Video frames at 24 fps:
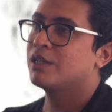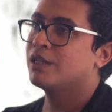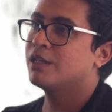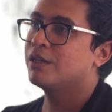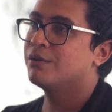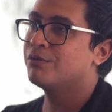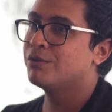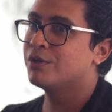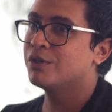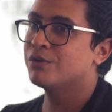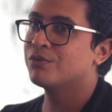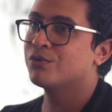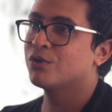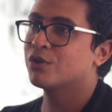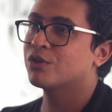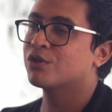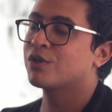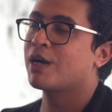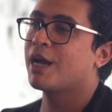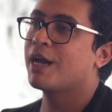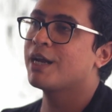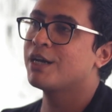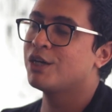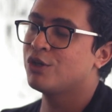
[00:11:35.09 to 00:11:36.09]
even if you're
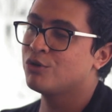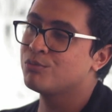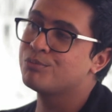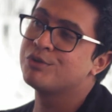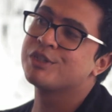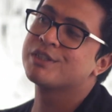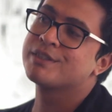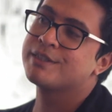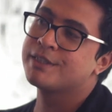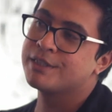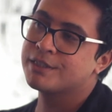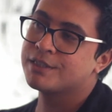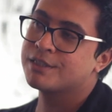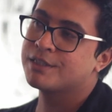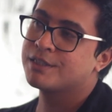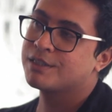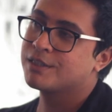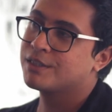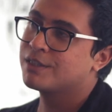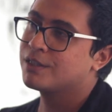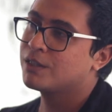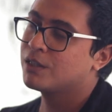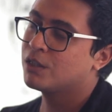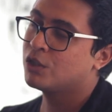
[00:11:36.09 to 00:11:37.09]
trying new business,
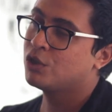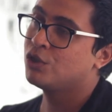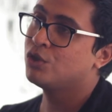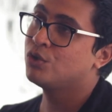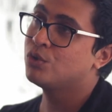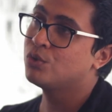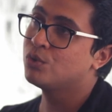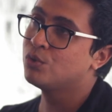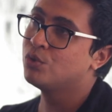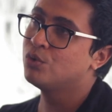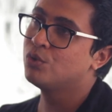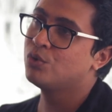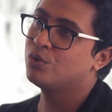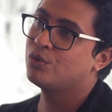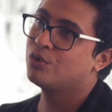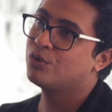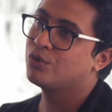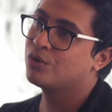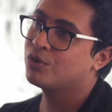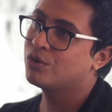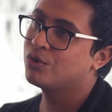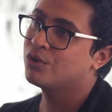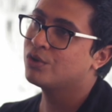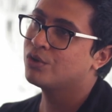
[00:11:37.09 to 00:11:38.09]
you
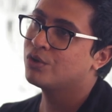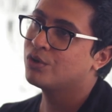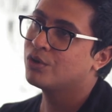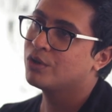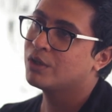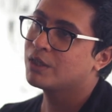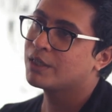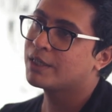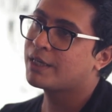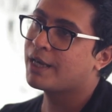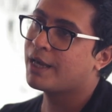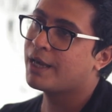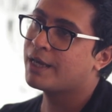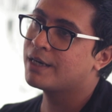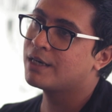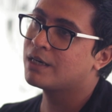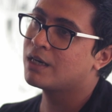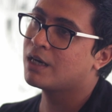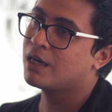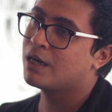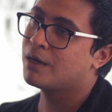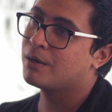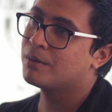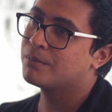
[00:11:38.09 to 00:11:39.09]

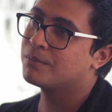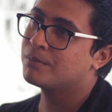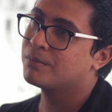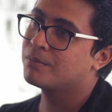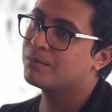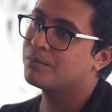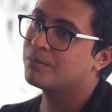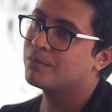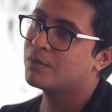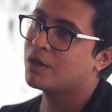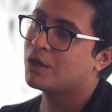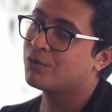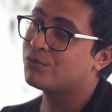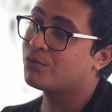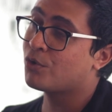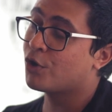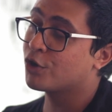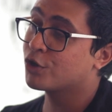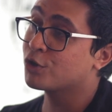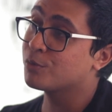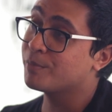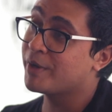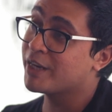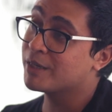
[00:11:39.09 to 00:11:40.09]
can
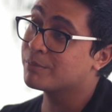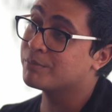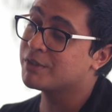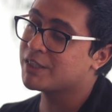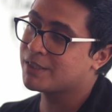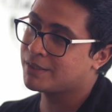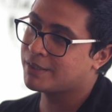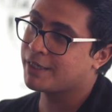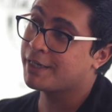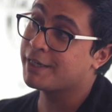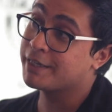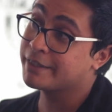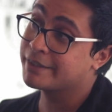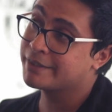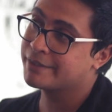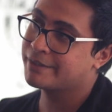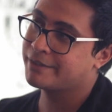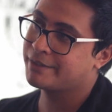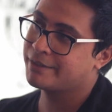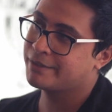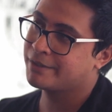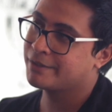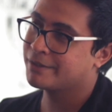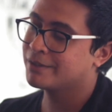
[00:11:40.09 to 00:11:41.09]
afford to make
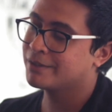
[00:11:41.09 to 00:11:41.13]
mistakes.